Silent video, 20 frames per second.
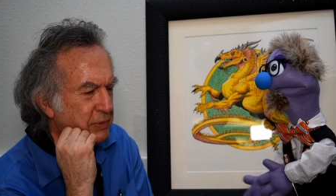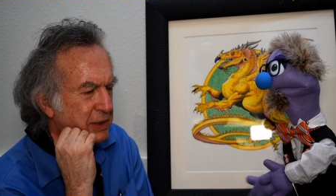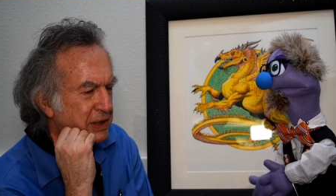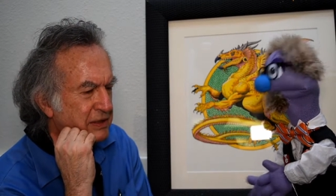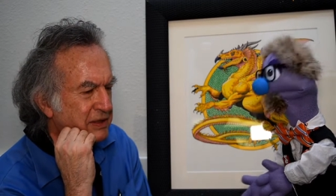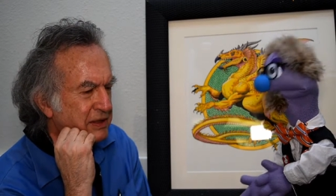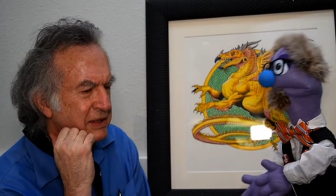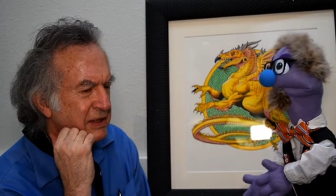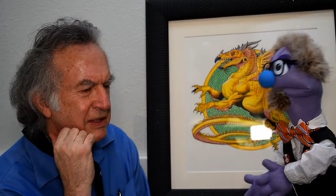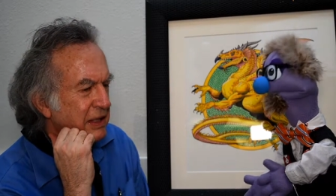But
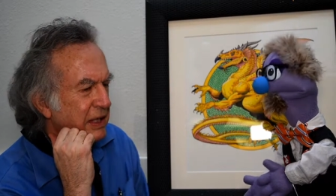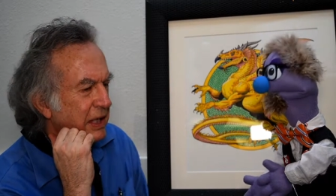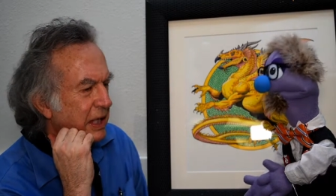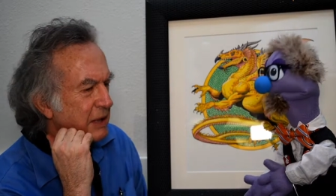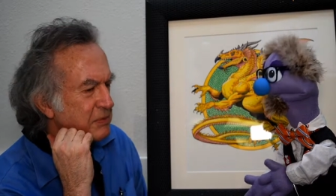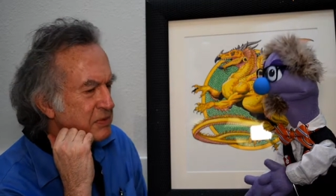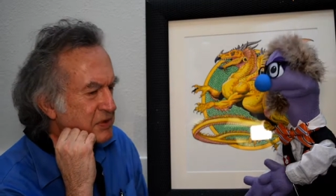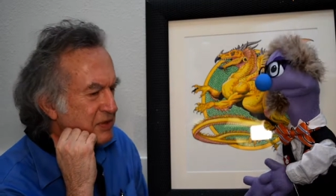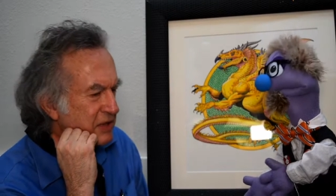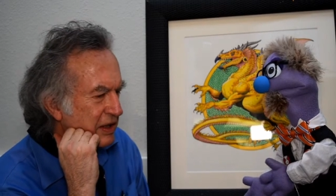
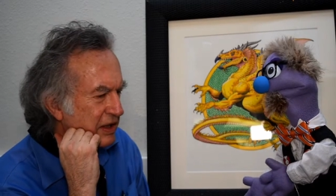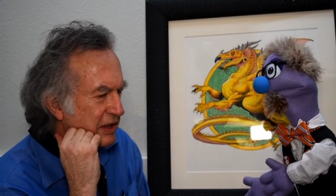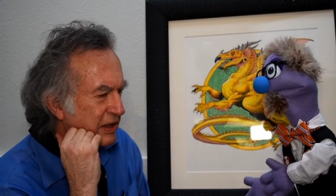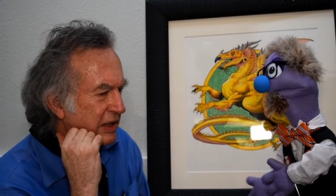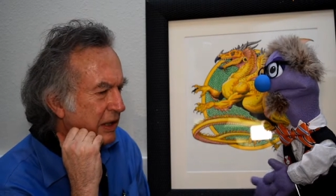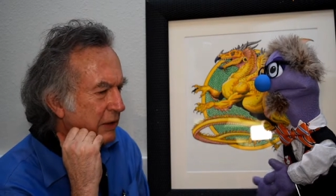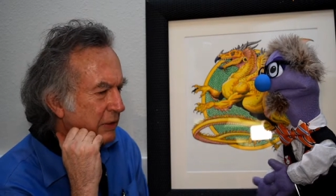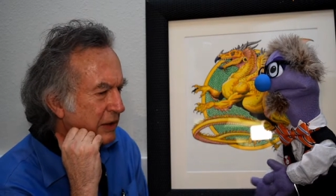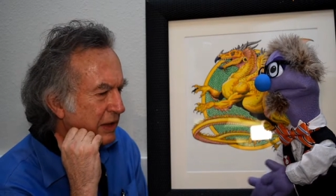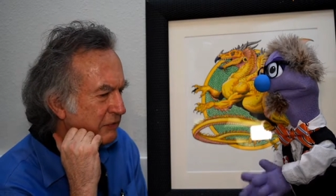I'm sorry,
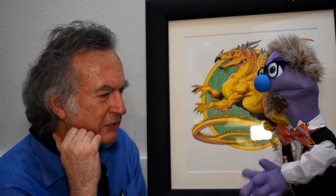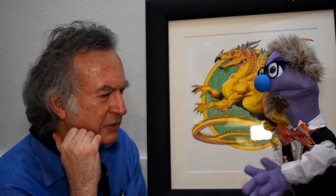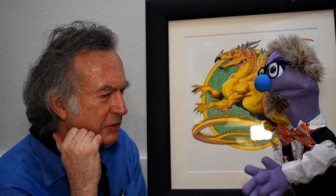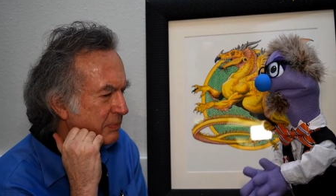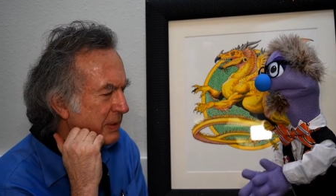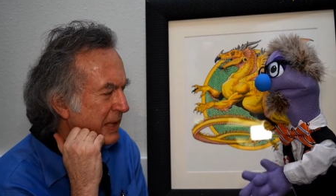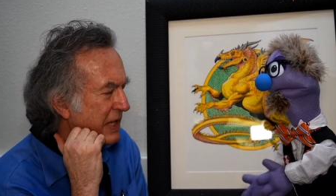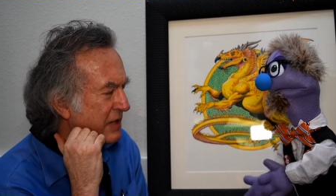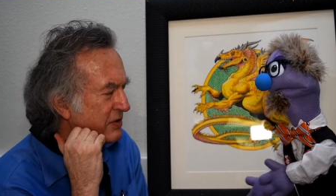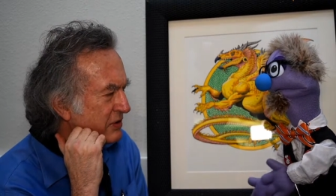I'll have to
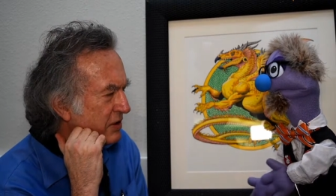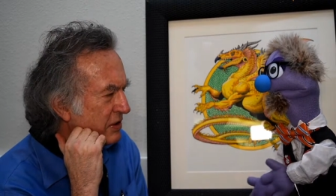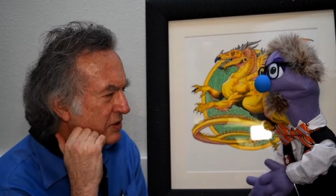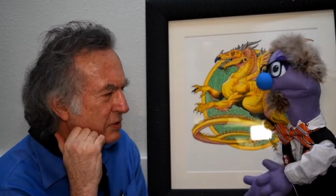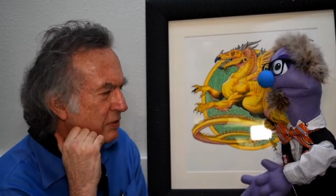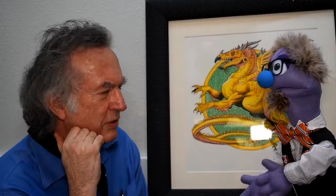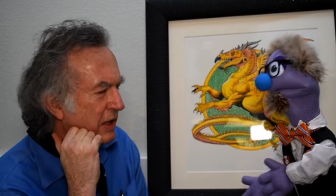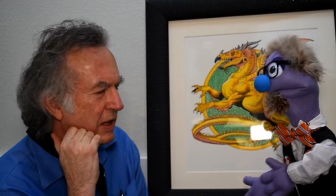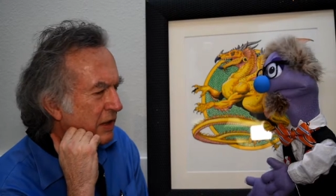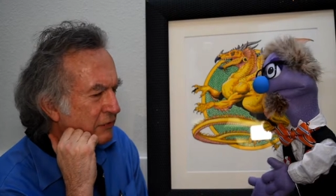pass on
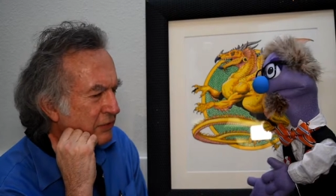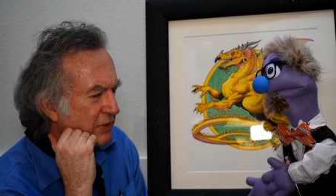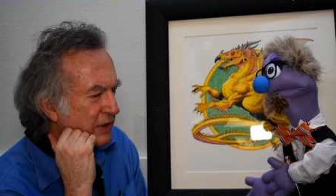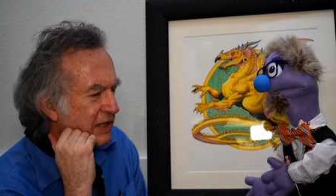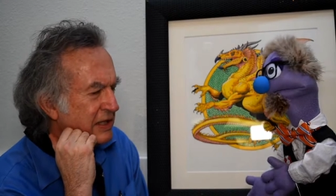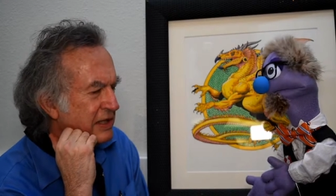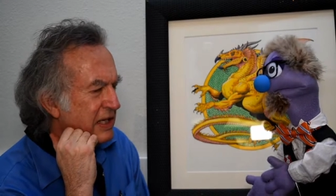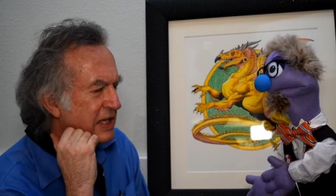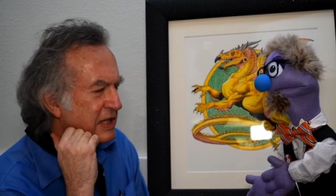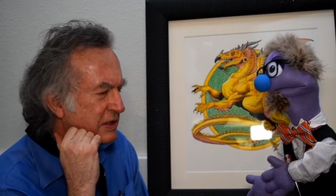your offer.
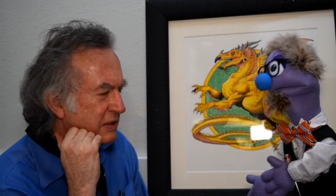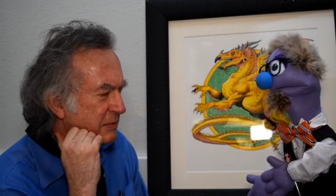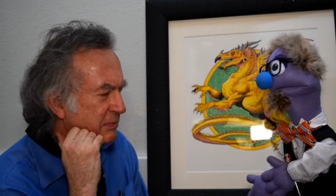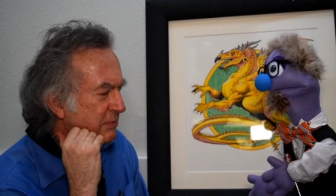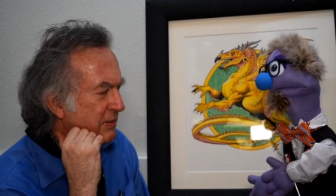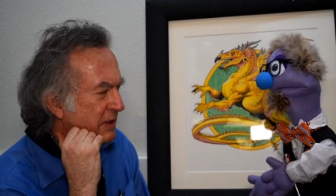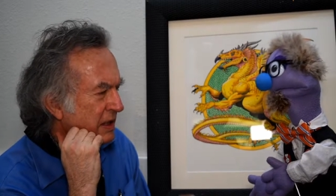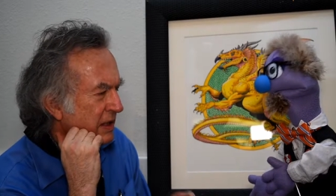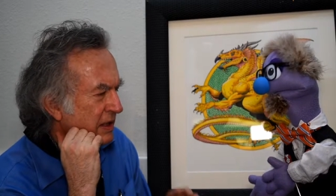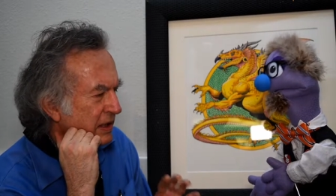I
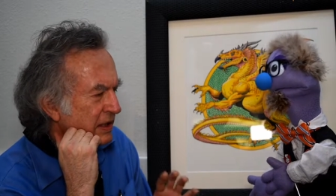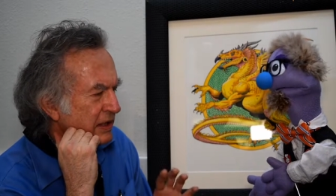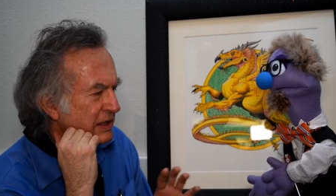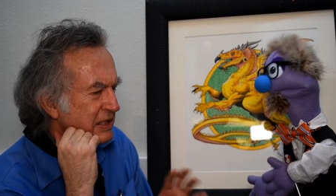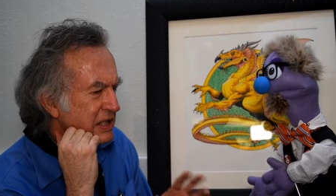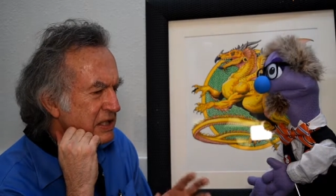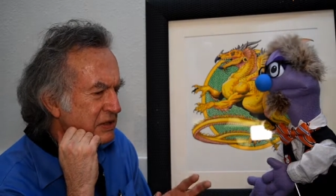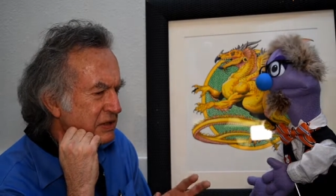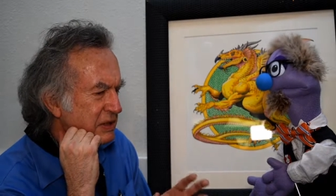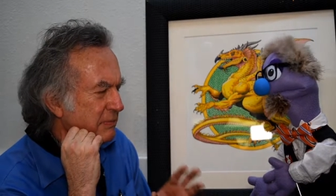
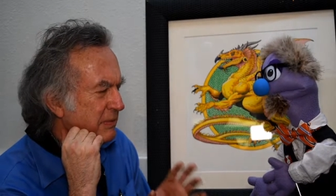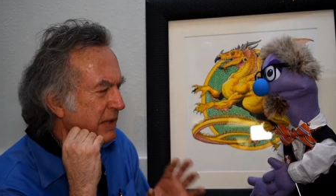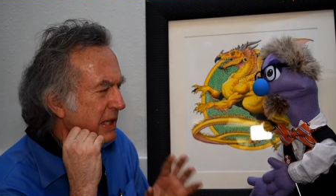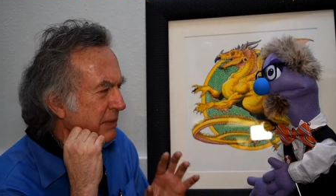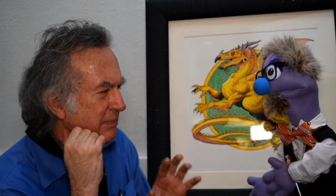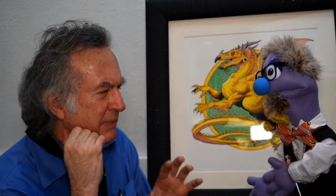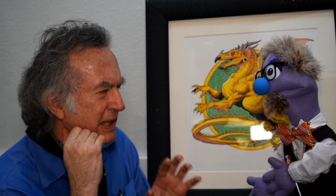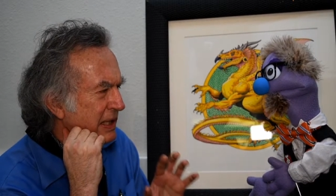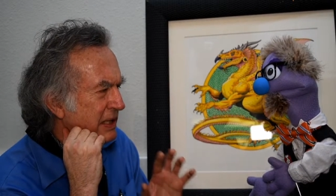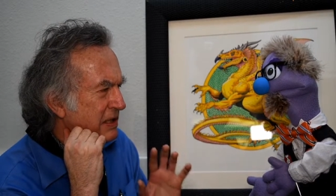need to
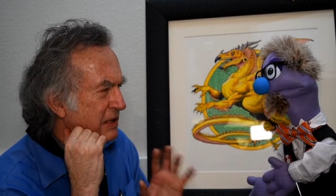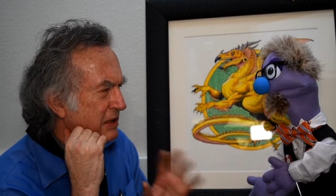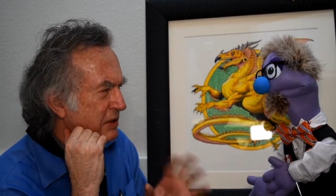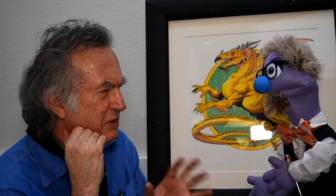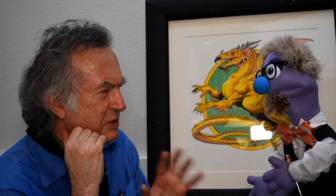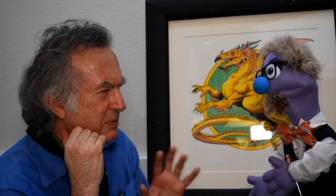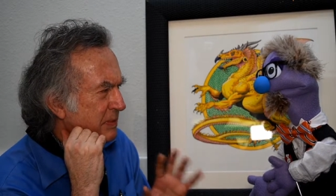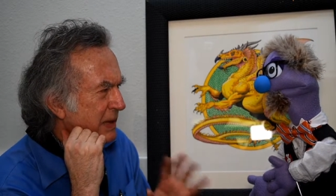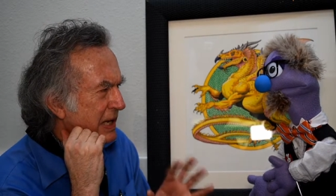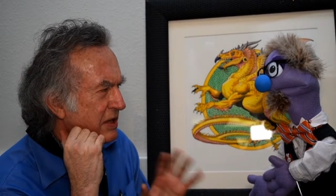make my
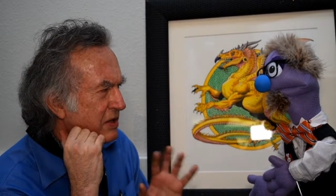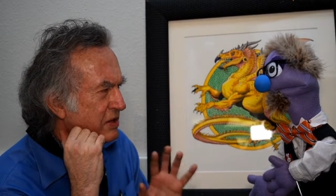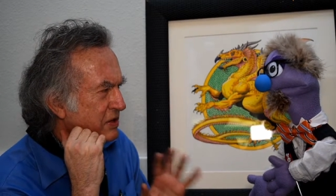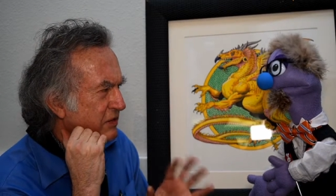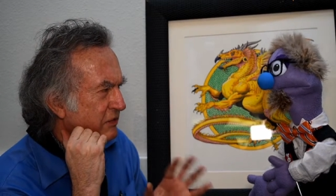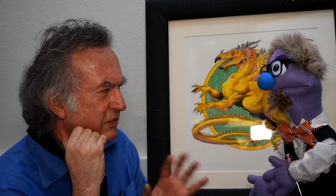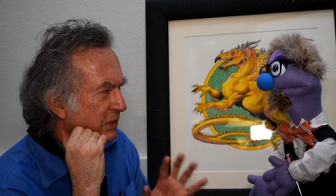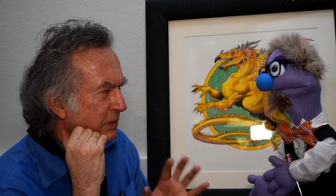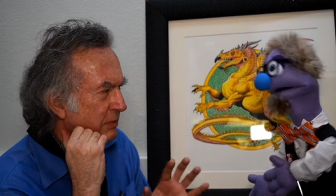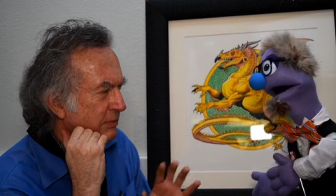little Spanish
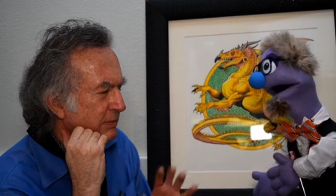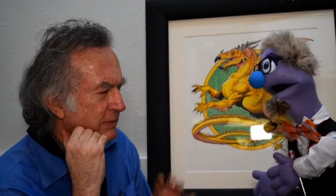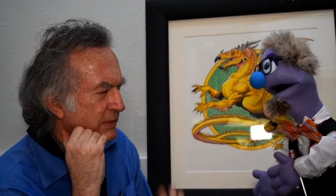film.